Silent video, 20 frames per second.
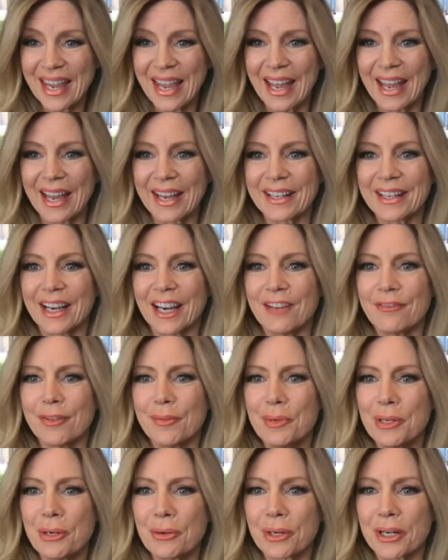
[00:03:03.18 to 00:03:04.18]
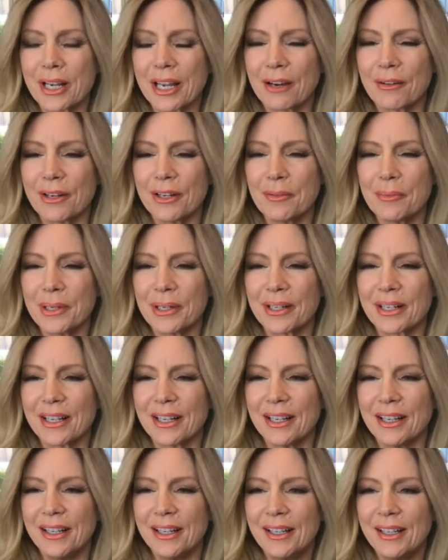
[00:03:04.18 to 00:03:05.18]
And hi from New York. How are you,
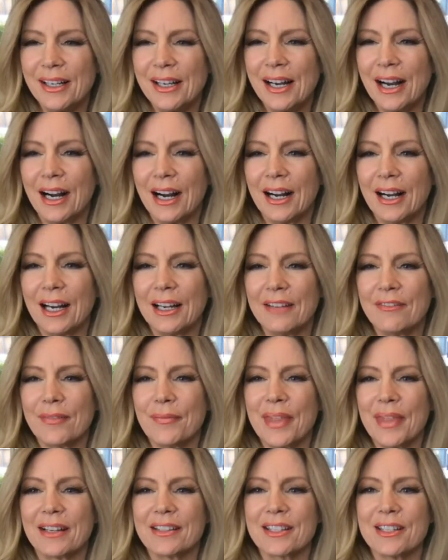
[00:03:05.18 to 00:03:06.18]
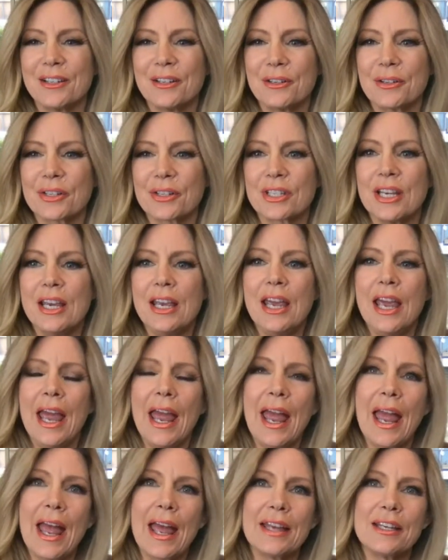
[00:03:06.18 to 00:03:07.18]
Bianca? Hi from Thousand Oaks.
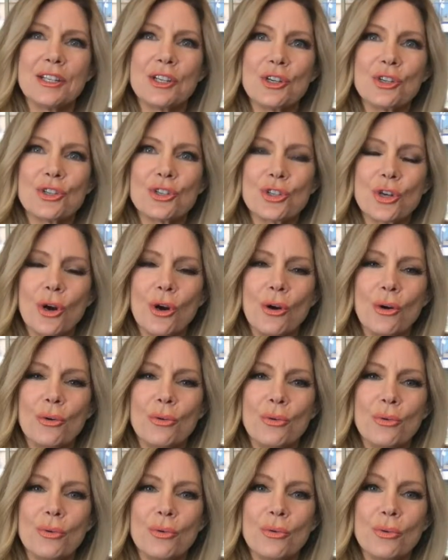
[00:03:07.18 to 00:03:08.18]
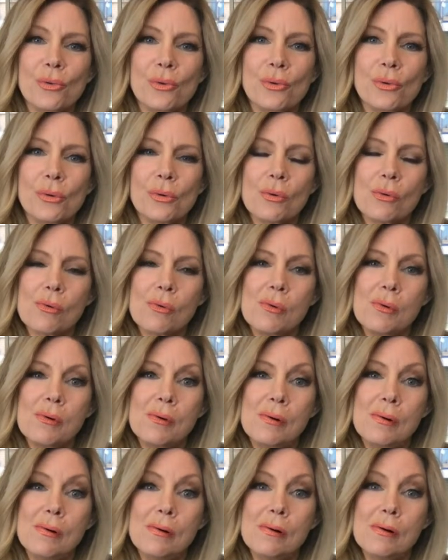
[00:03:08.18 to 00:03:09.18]
And so,
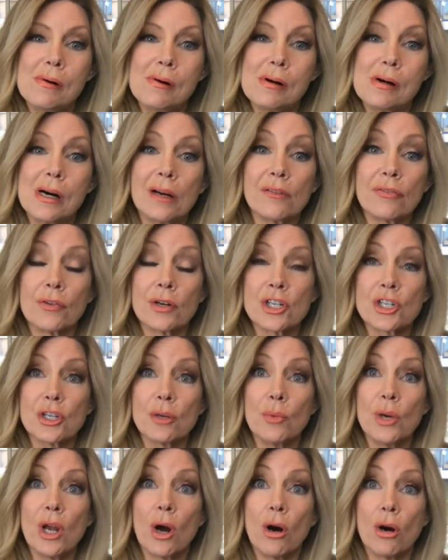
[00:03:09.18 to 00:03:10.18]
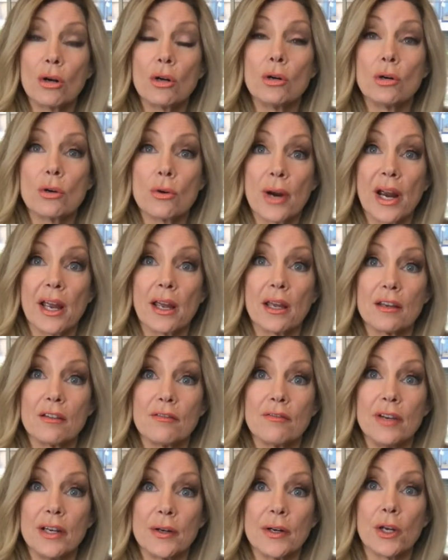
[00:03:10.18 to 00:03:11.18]
unfortunately, we all go gray
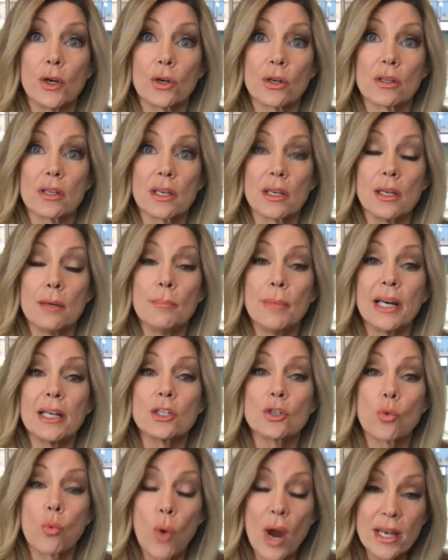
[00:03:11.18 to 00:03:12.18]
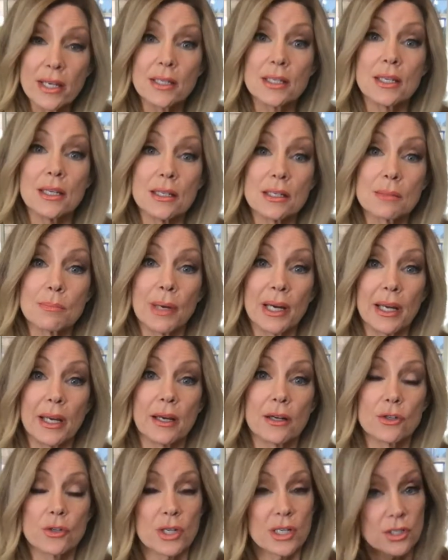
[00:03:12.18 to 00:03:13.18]
very early. In my 20s, my
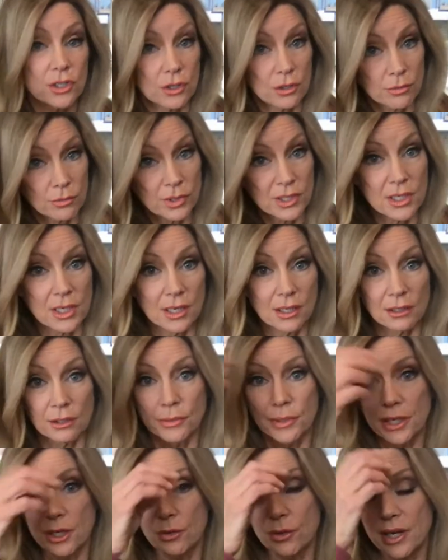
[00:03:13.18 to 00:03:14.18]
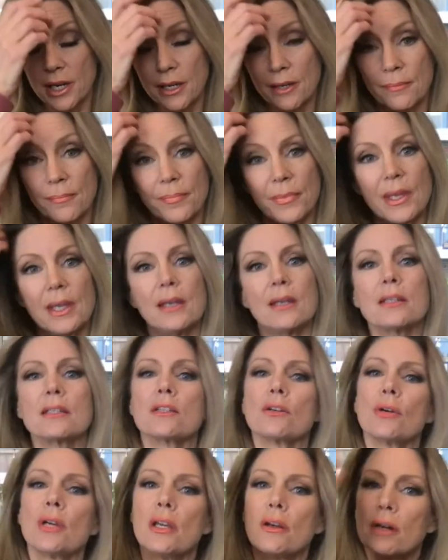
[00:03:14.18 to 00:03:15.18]
hairdresser was coloring gray.
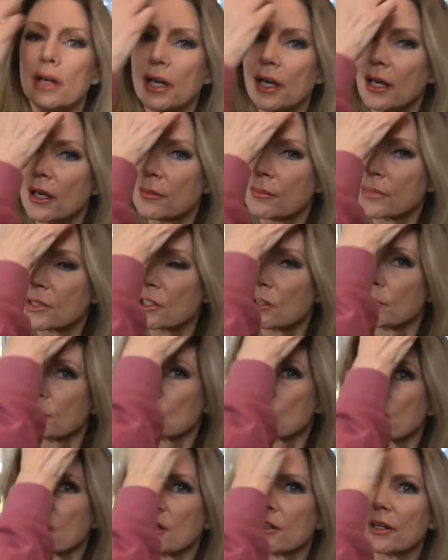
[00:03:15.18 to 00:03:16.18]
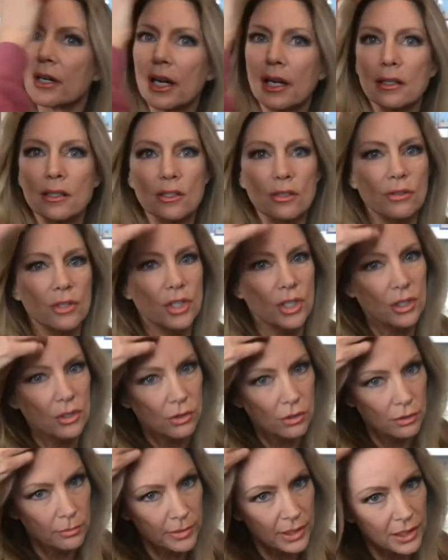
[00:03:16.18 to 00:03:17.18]
So here I am so much later. And so she
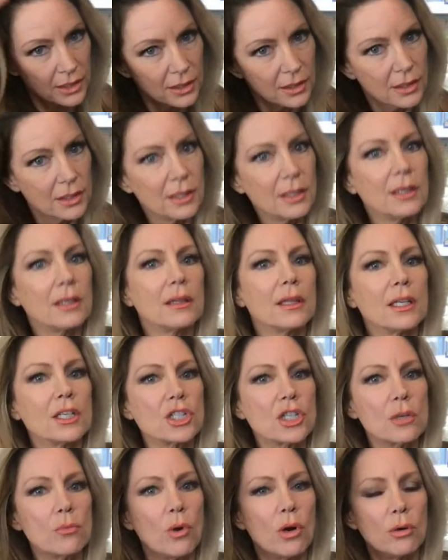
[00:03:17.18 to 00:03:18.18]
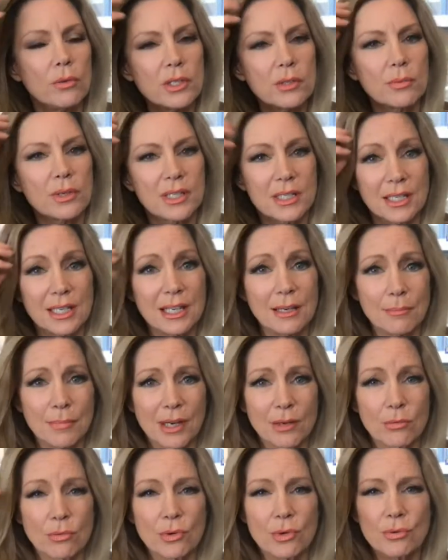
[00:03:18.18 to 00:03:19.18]
told me that she always wants to keep my
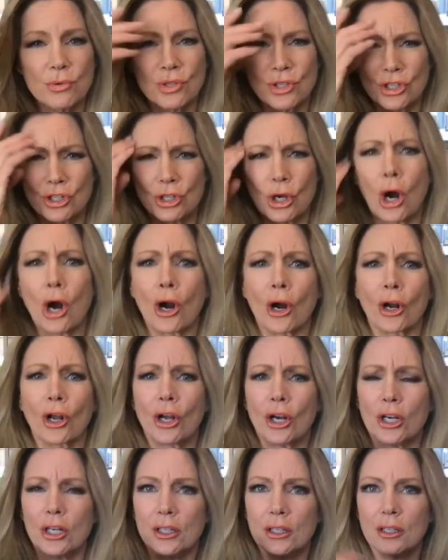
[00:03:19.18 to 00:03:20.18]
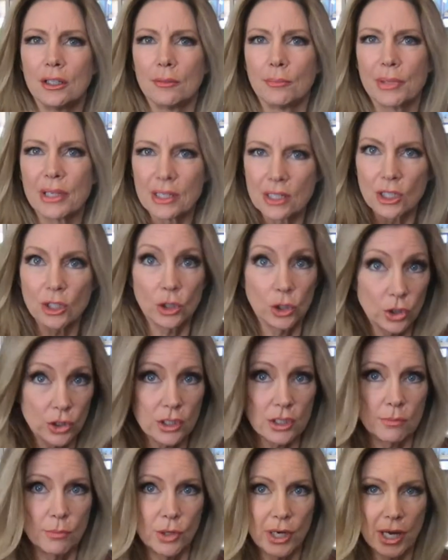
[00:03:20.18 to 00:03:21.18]
roots dark because it
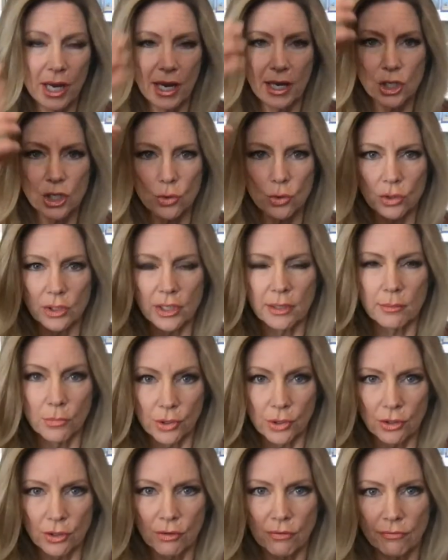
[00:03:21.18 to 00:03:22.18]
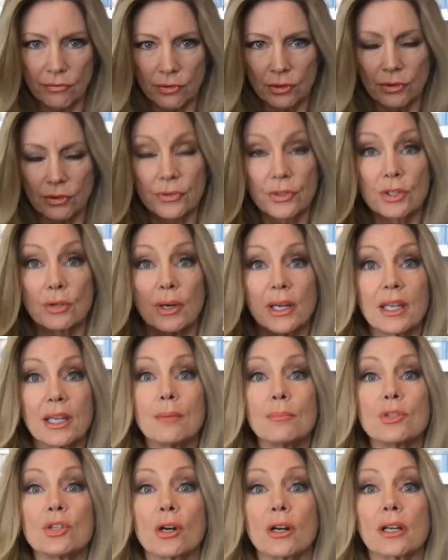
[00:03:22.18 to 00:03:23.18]
looks more natural and more youthful. So I
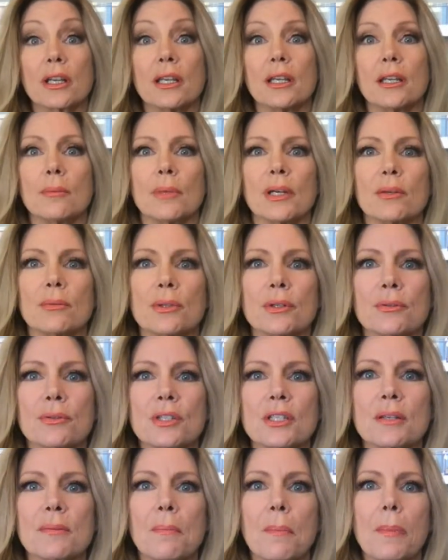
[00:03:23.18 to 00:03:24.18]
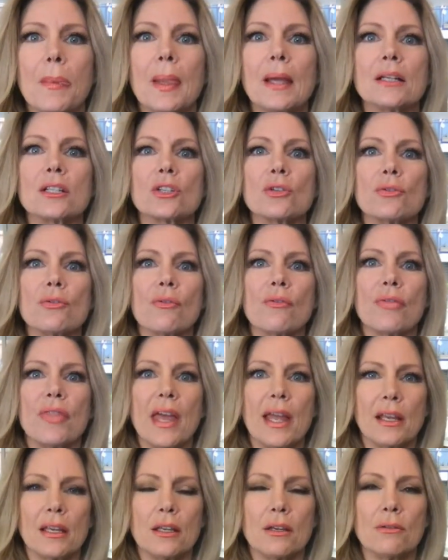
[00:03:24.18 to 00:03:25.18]
keep darkening my roots. So
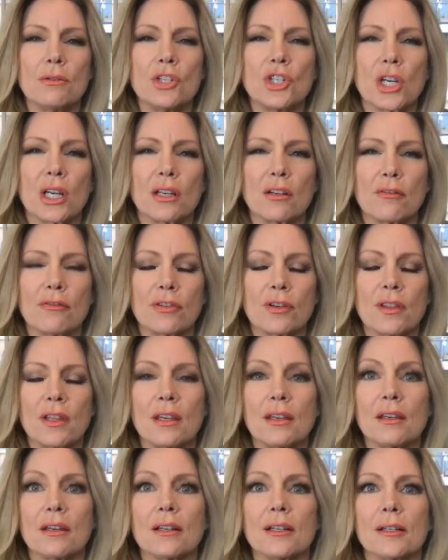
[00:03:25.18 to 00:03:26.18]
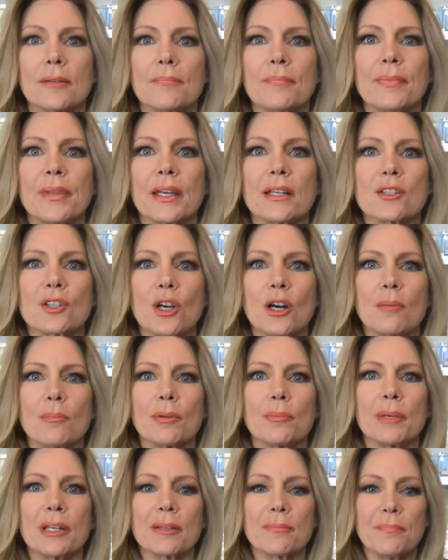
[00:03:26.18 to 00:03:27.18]
thank you, Jen, for the nice
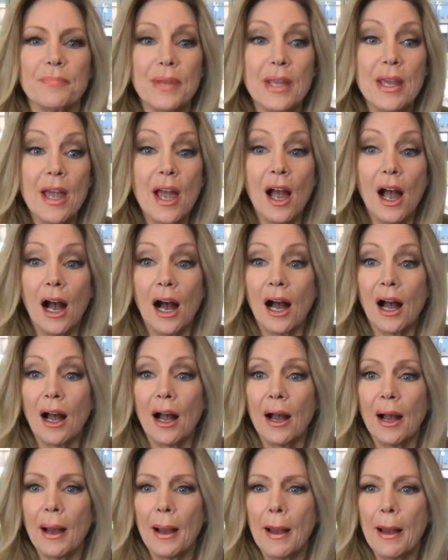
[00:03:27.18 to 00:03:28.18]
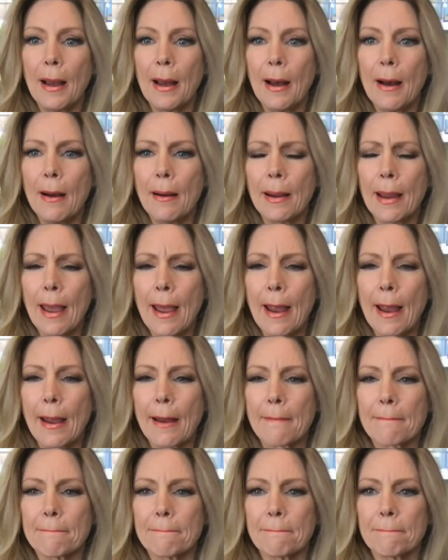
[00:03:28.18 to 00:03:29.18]
compliment.
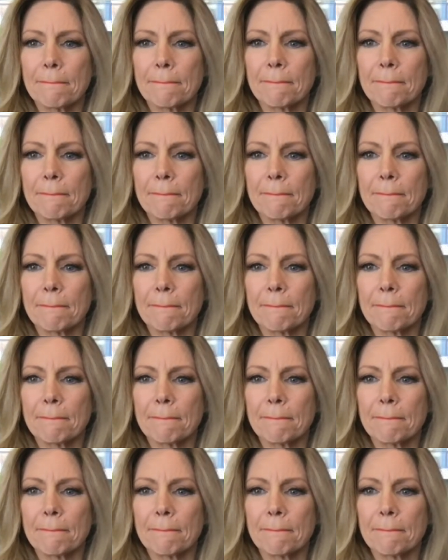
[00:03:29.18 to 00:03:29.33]
Okay.